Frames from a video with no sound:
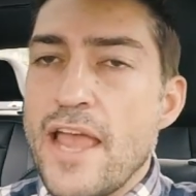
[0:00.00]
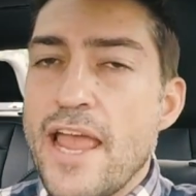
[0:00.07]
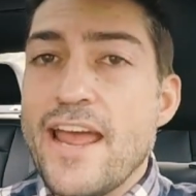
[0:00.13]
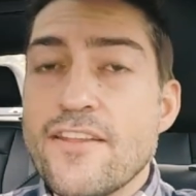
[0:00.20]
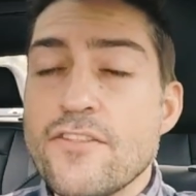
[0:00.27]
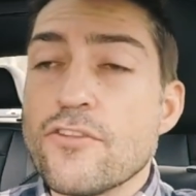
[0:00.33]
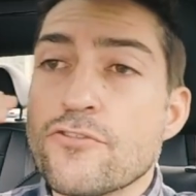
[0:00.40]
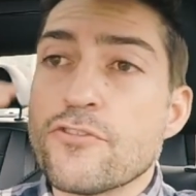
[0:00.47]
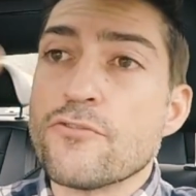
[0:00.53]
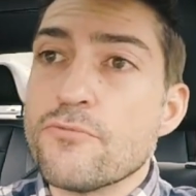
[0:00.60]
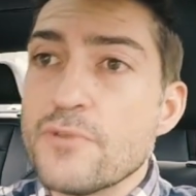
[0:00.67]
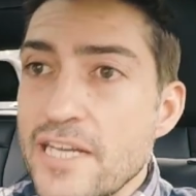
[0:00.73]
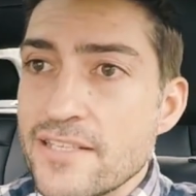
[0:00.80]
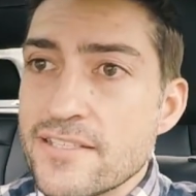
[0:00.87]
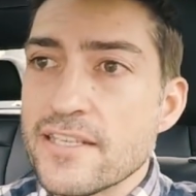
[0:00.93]
And the
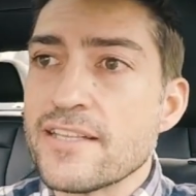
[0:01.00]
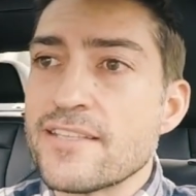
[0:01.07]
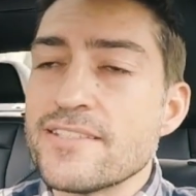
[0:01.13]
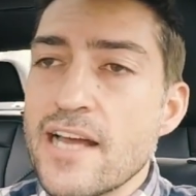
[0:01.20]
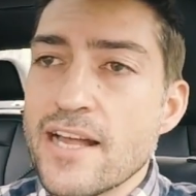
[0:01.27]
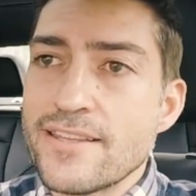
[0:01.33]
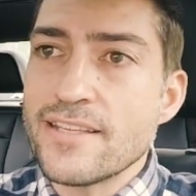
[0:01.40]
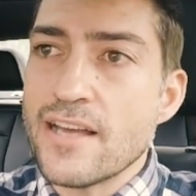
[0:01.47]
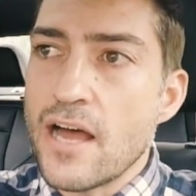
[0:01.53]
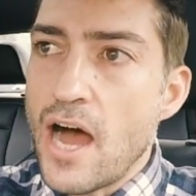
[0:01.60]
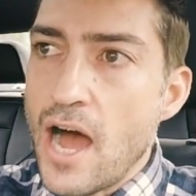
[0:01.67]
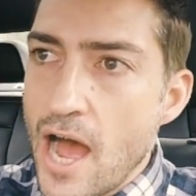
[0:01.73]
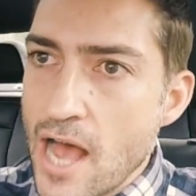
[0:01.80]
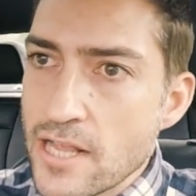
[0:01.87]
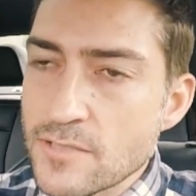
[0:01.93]
reason it's not the
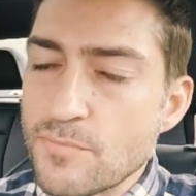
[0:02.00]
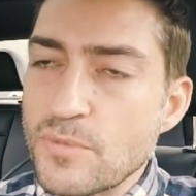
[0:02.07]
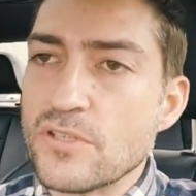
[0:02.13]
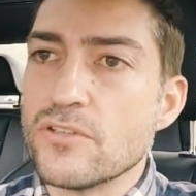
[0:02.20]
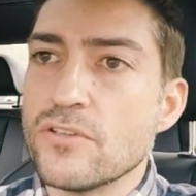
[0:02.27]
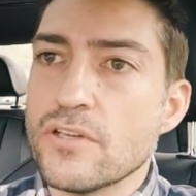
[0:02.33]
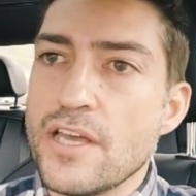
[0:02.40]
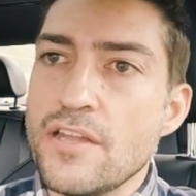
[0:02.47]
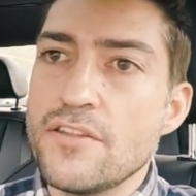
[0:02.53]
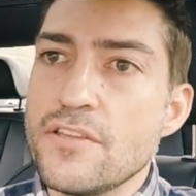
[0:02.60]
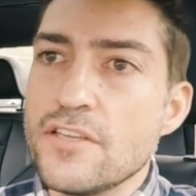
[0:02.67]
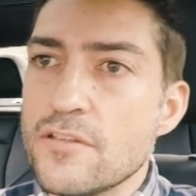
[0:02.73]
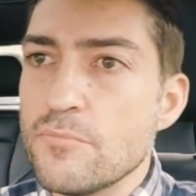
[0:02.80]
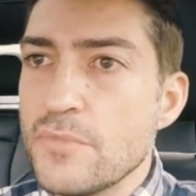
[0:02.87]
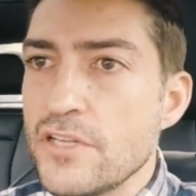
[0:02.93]
hospital and
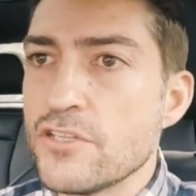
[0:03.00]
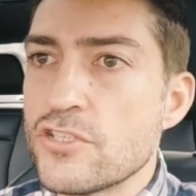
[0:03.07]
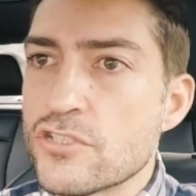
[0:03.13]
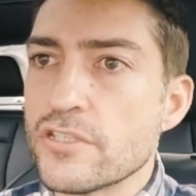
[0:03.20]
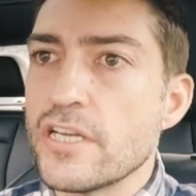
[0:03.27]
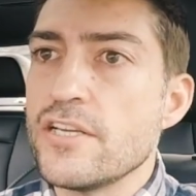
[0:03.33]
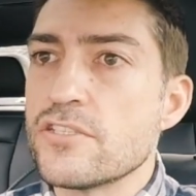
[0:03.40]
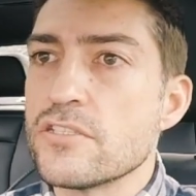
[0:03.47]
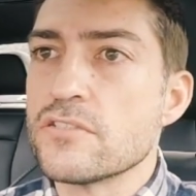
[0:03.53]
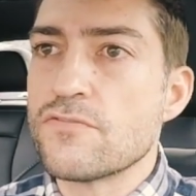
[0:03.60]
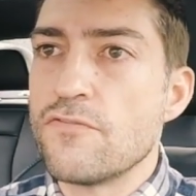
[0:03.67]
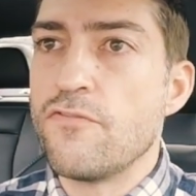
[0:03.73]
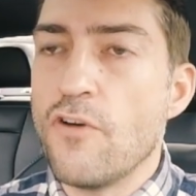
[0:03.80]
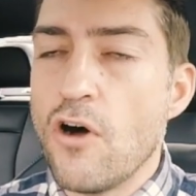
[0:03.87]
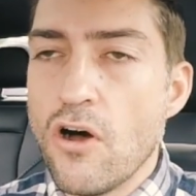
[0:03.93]
the administration's
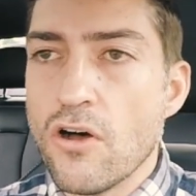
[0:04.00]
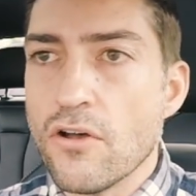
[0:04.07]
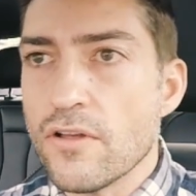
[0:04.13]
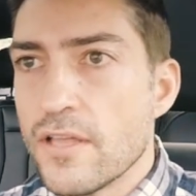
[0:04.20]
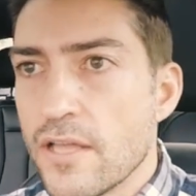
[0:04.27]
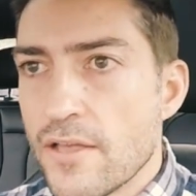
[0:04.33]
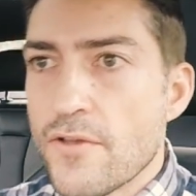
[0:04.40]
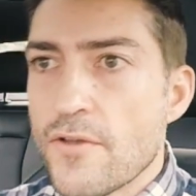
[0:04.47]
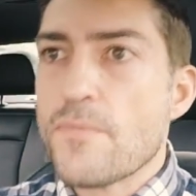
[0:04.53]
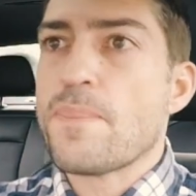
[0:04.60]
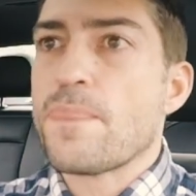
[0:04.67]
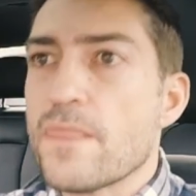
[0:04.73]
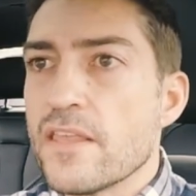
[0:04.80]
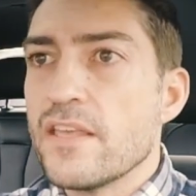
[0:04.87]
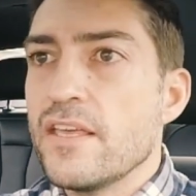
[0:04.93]
fault.
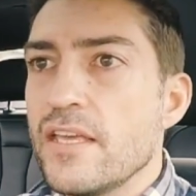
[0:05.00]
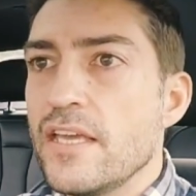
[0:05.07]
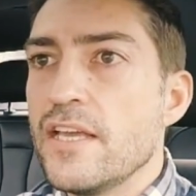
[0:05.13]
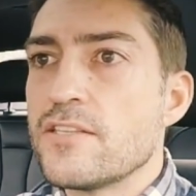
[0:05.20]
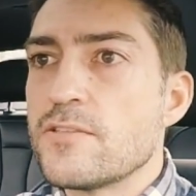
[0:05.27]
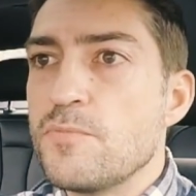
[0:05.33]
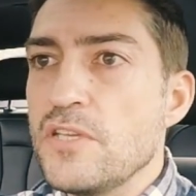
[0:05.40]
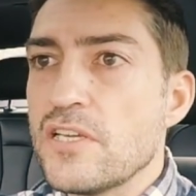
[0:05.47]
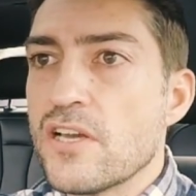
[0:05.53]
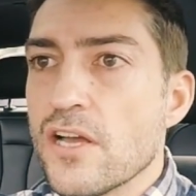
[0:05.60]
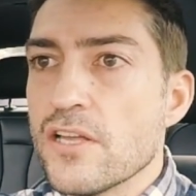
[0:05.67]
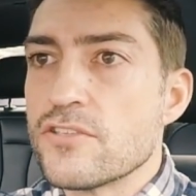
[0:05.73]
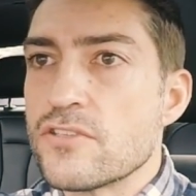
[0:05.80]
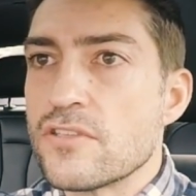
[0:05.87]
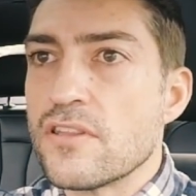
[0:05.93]
It's
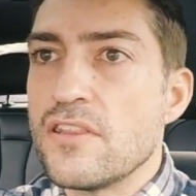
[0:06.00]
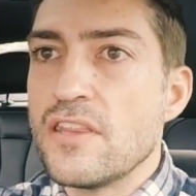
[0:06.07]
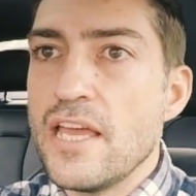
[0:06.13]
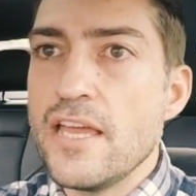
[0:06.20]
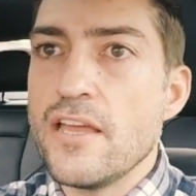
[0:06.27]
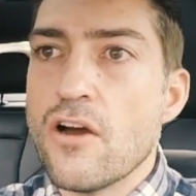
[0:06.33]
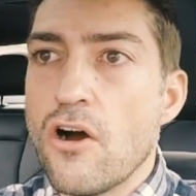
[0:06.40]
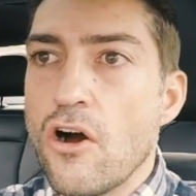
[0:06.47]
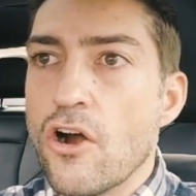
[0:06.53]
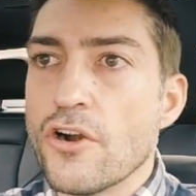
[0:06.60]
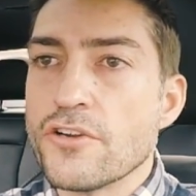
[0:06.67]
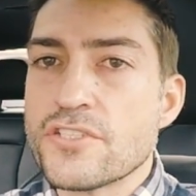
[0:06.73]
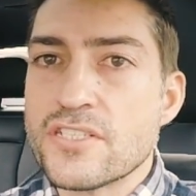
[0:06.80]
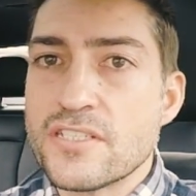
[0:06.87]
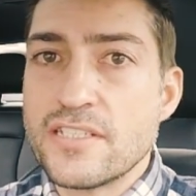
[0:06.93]
because they
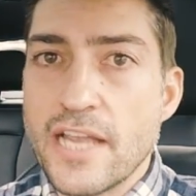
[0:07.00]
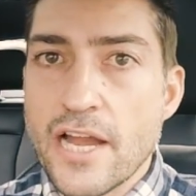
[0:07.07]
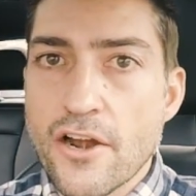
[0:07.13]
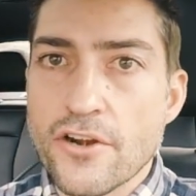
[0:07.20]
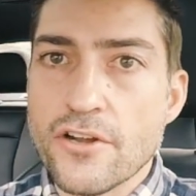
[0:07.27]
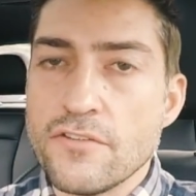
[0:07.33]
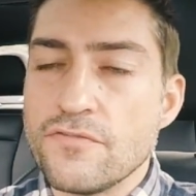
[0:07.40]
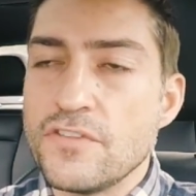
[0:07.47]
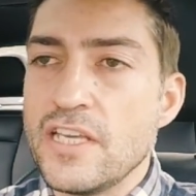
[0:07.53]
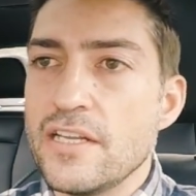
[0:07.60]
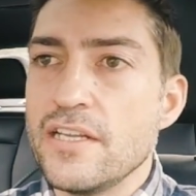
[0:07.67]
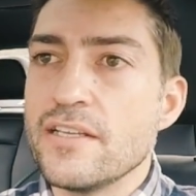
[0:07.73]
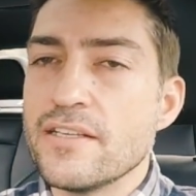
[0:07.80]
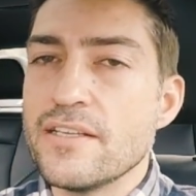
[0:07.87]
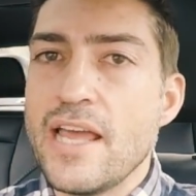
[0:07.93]
are scared of
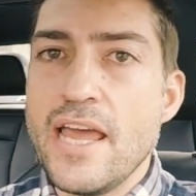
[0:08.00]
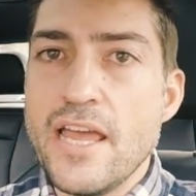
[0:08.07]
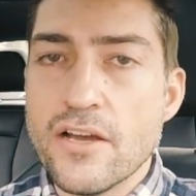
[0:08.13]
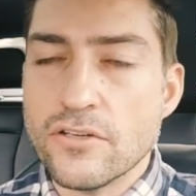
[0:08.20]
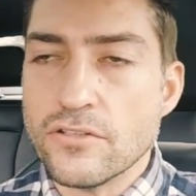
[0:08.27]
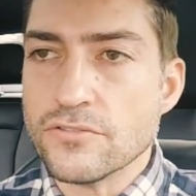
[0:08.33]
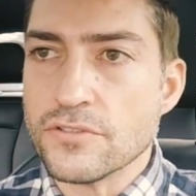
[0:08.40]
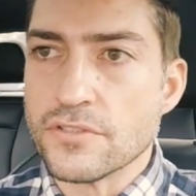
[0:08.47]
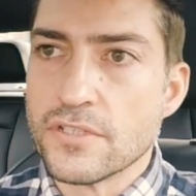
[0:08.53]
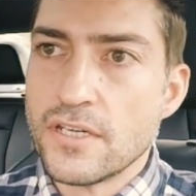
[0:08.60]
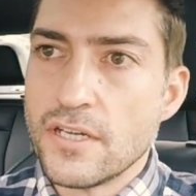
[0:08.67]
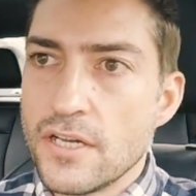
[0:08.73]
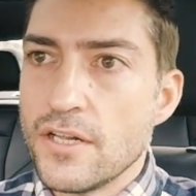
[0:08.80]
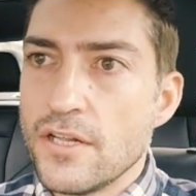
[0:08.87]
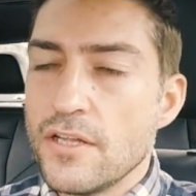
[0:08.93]
getting nailed
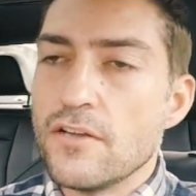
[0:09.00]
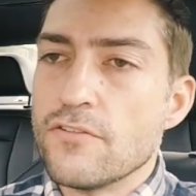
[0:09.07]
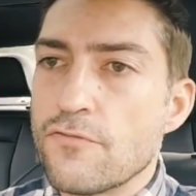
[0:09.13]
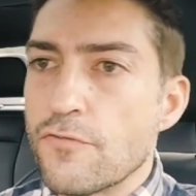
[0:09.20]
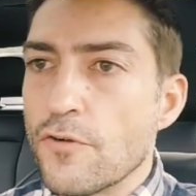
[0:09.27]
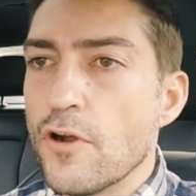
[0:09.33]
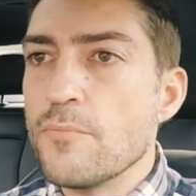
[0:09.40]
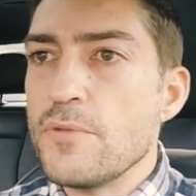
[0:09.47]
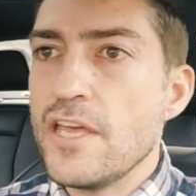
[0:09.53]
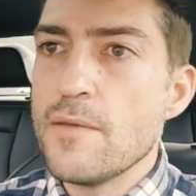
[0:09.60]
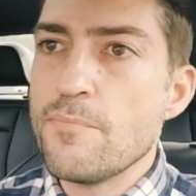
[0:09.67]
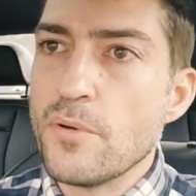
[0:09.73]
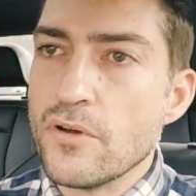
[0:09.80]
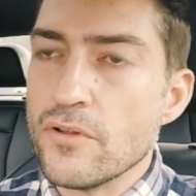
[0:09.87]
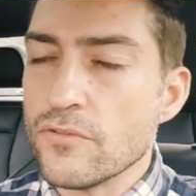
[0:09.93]
from
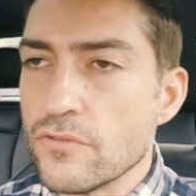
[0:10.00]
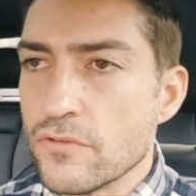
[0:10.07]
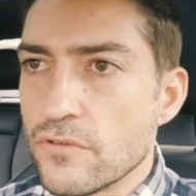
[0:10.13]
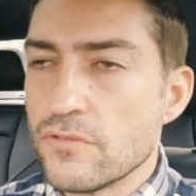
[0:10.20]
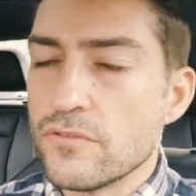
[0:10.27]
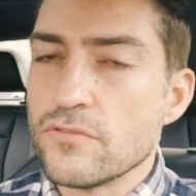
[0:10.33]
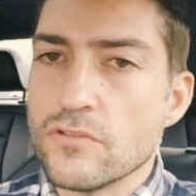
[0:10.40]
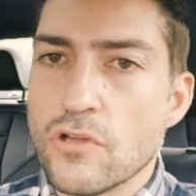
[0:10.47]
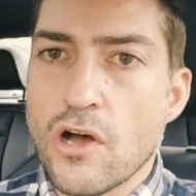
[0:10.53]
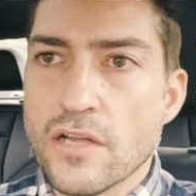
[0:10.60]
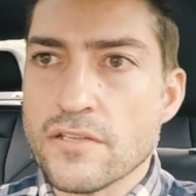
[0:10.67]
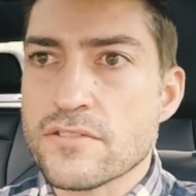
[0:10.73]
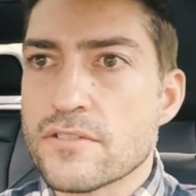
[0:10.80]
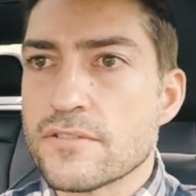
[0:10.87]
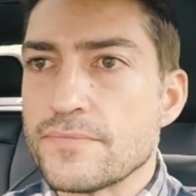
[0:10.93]
HIPAA
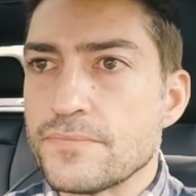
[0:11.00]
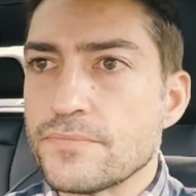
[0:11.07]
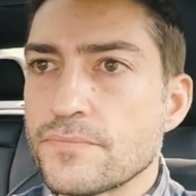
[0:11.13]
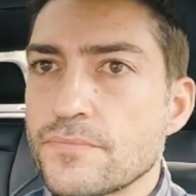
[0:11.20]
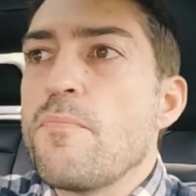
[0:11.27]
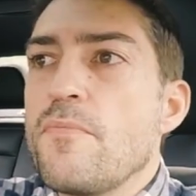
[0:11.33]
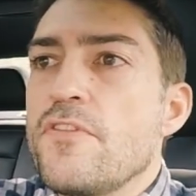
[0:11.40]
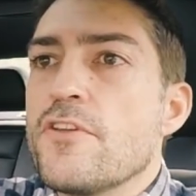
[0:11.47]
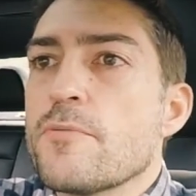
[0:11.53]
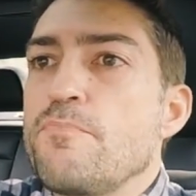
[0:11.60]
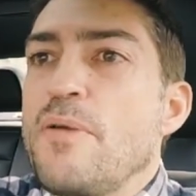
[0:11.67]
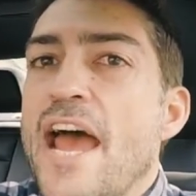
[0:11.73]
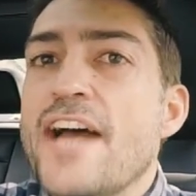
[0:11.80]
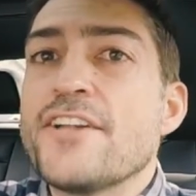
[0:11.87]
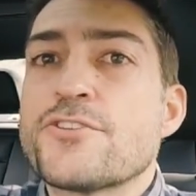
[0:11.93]
laws. They're
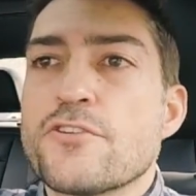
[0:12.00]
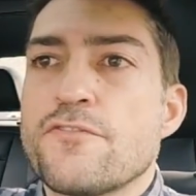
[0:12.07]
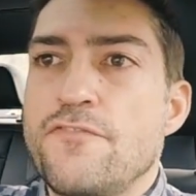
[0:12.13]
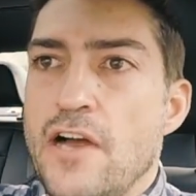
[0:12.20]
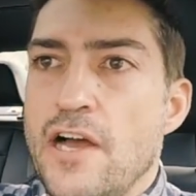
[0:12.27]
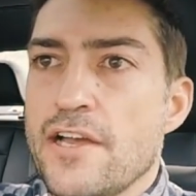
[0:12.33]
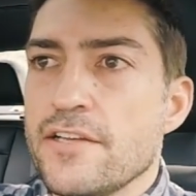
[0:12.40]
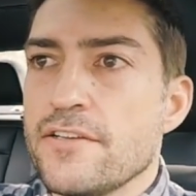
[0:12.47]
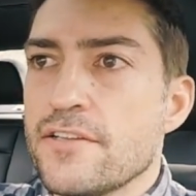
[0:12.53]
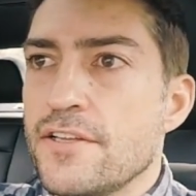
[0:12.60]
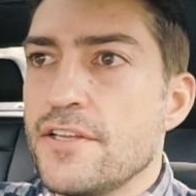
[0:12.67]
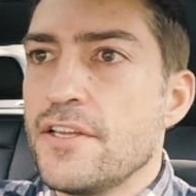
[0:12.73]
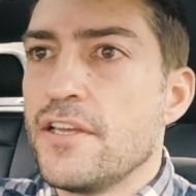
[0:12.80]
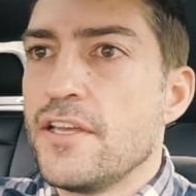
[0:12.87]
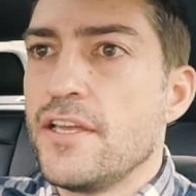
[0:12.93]
petrified.
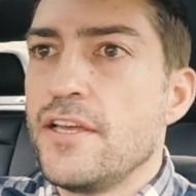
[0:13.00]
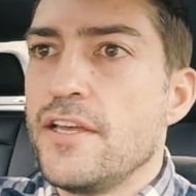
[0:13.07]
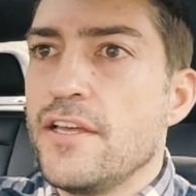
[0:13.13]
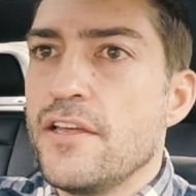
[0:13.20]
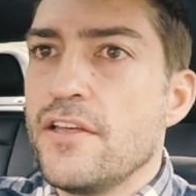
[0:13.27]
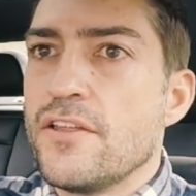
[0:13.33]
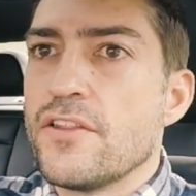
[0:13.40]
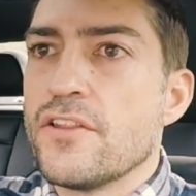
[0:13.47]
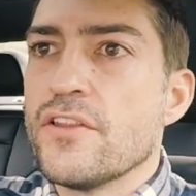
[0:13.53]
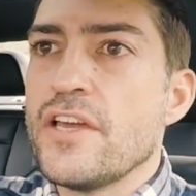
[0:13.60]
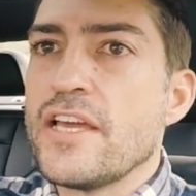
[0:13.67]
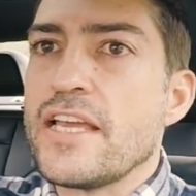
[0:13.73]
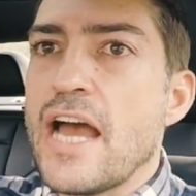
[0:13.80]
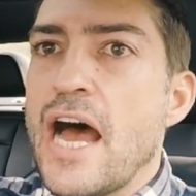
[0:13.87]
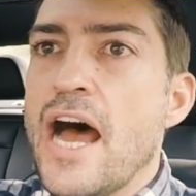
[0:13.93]

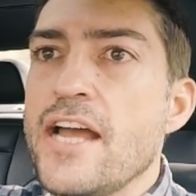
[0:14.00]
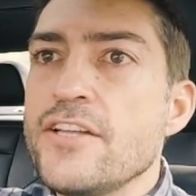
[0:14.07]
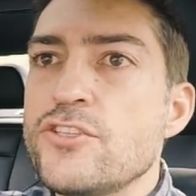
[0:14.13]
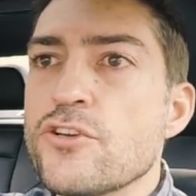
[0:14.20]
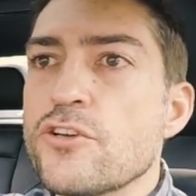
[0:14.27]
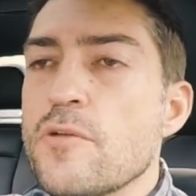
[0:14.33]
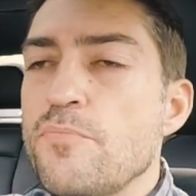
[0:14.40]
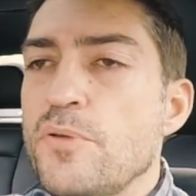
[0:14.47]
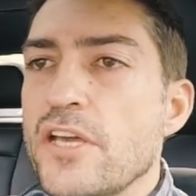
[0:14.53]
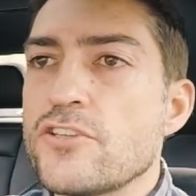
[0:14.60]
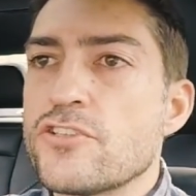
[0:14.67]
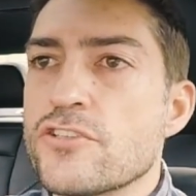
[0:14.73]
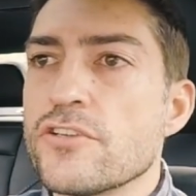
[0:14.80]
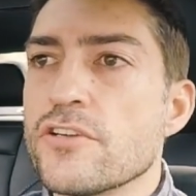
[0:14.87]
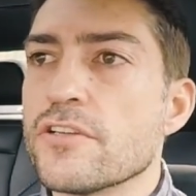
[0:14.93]
Like I took a
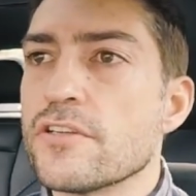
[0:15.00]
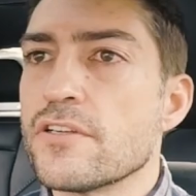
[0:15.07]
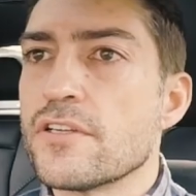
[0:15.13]
picture